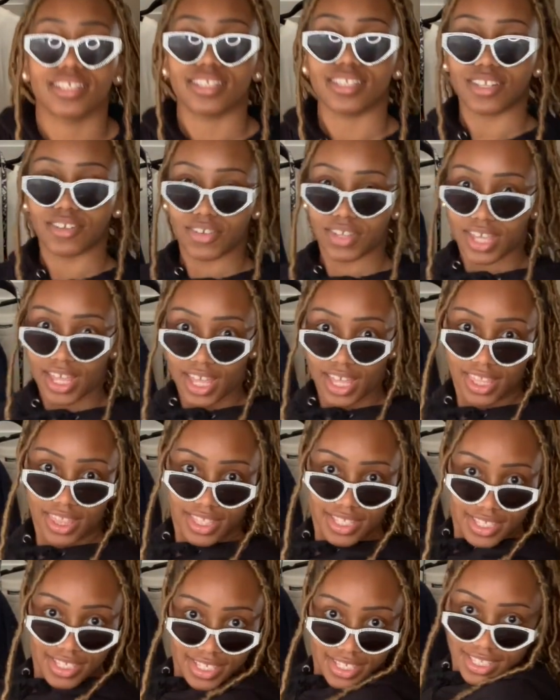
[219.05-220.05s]
So yeah,
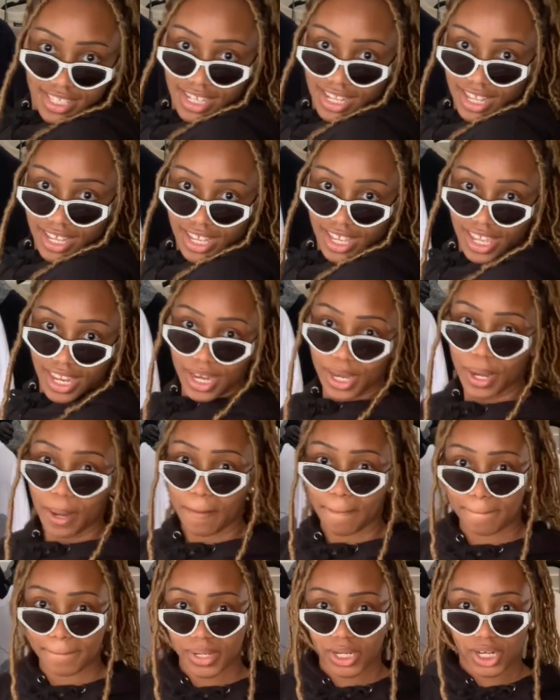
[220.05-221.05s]
this is look
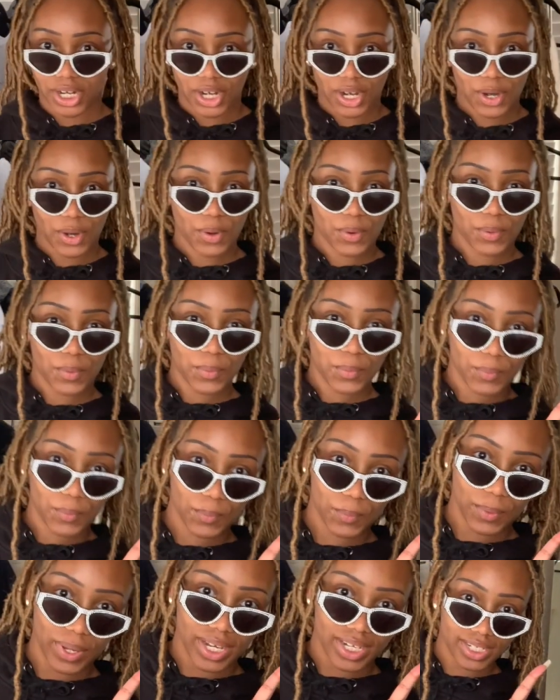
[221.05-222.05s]
number
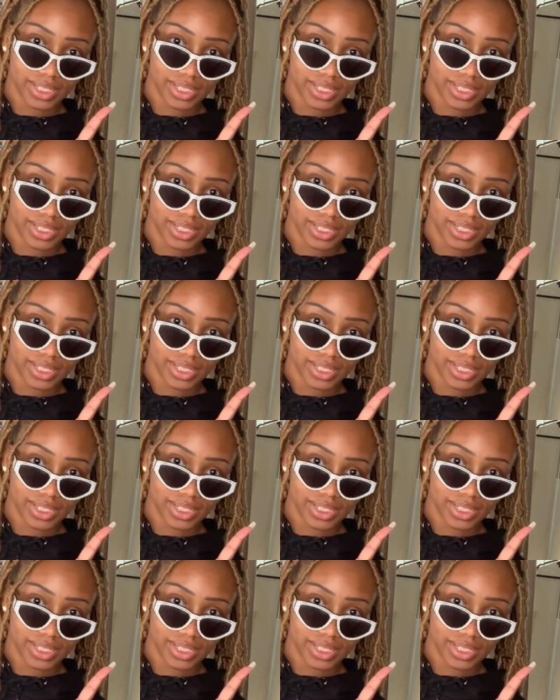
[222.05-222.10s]
1.